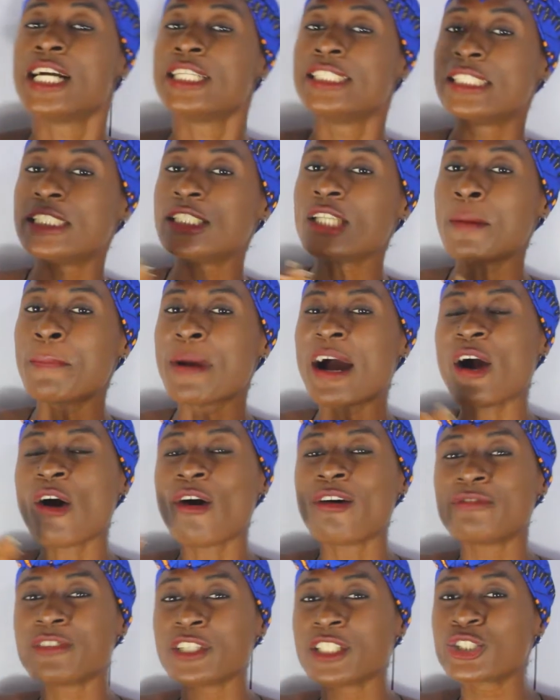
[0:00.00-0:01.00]
The number
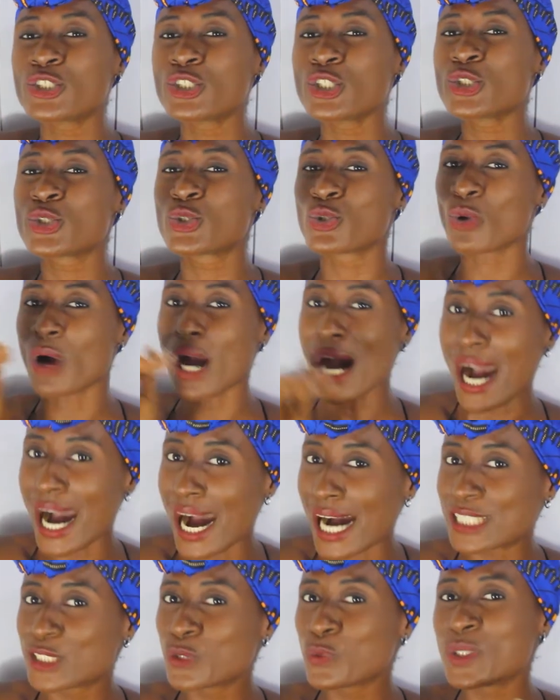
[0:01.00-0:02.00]
of inches you add